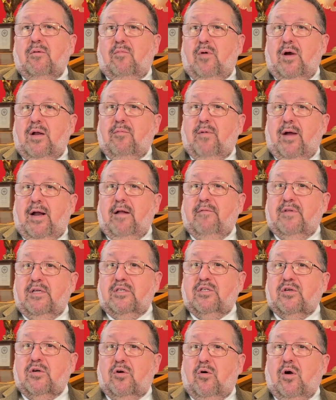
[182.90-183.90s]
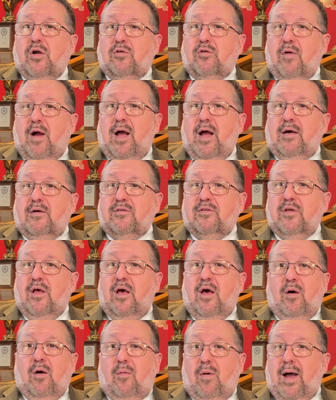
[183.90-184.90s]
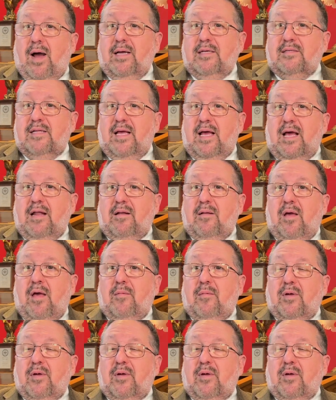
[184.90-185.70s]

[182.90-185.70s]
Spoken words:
win rate of district court trials. Why is that?